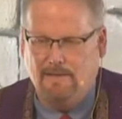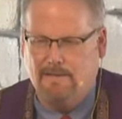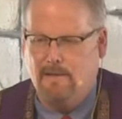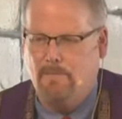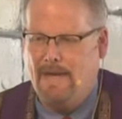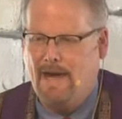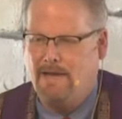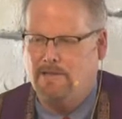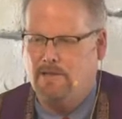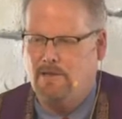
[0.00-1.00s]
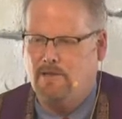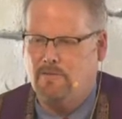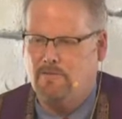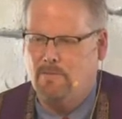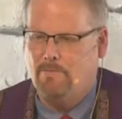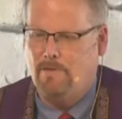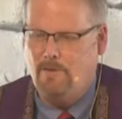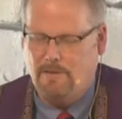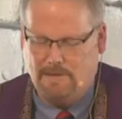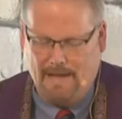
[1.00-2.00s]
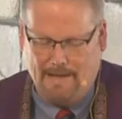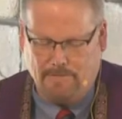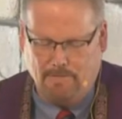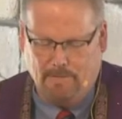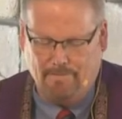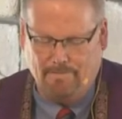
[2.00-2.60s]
to the Beatitudes from Luke's Gospel,